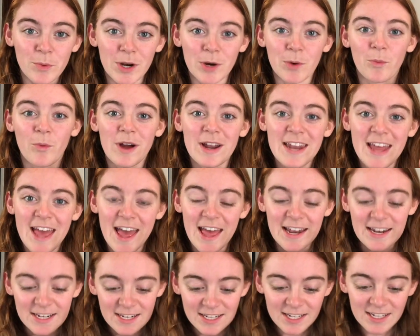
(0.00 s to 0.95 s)
where one
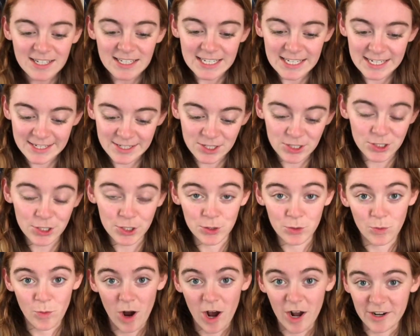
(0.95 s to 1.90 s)
end clings to
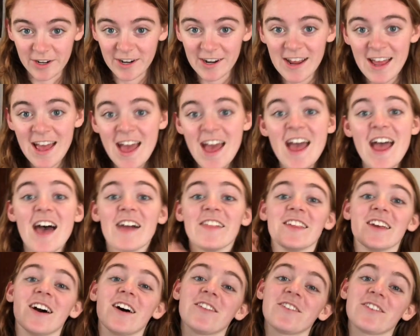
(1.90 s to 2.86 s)
water and
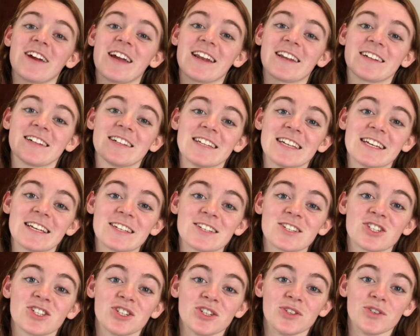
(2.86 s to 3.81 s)
the other end
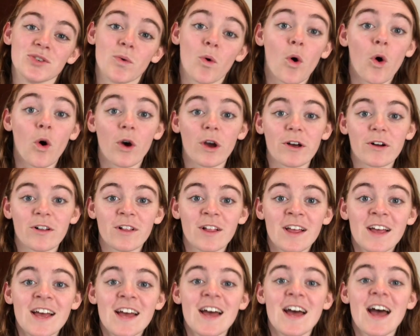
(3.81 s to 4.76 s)
clings to oil.
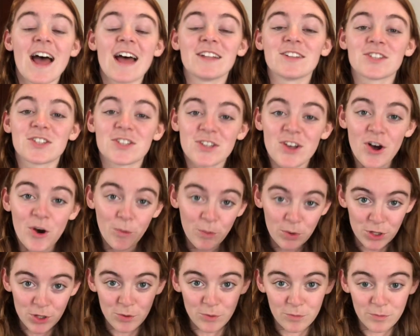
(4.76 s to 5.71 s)
And so
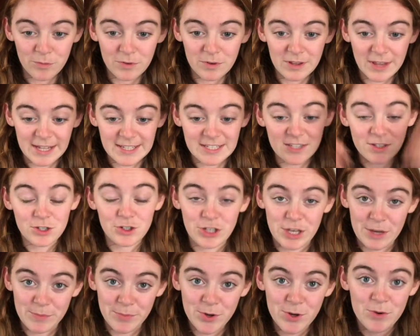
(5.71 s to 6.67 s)
that's in the
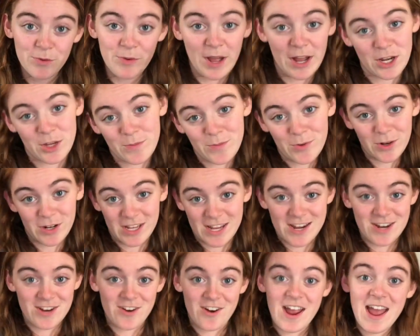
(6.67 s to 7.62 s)
shampoo and you put it
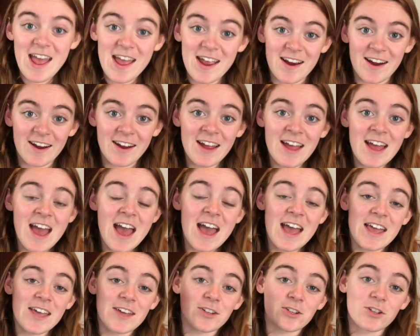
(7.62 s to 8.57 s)
in your hair,
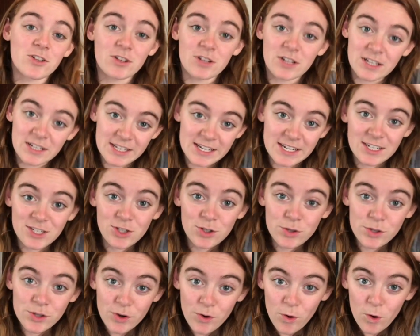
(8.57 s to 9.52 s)
it'll cling
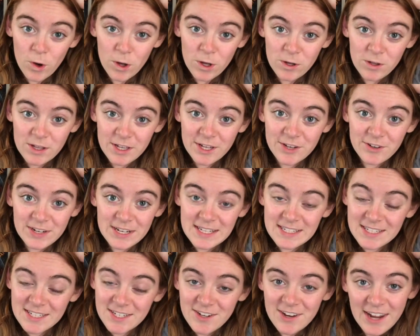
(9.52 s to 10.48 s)
to the oil and
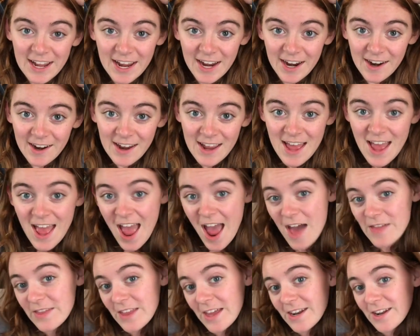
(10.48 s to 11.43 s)
grease in your hair
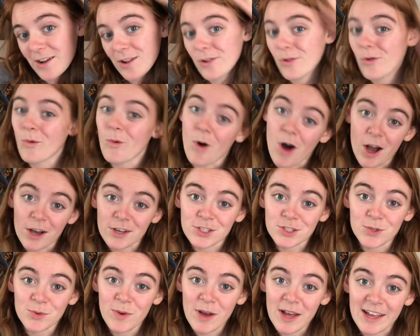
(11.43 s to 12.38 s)
and then it'll
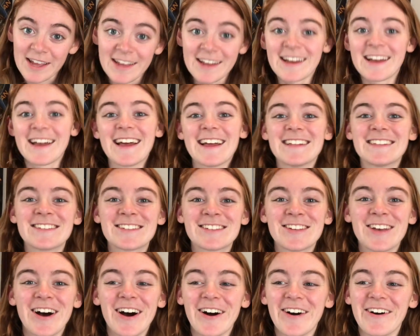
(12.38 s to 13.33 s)
wash away. And
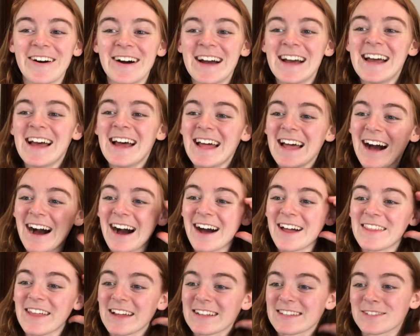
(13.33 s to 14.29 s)
so
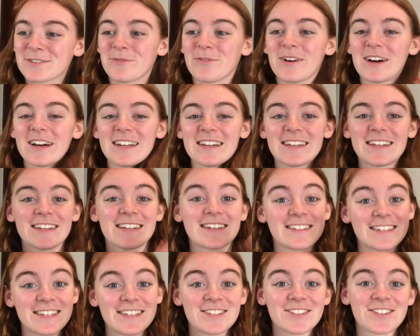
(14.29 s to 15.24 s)
that's what
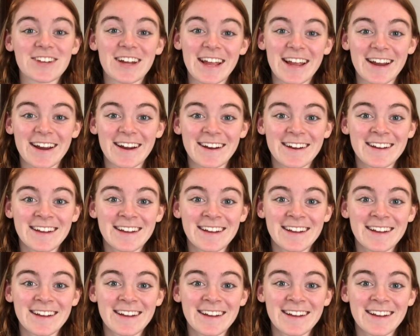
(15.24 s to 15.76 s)
cleans your hair.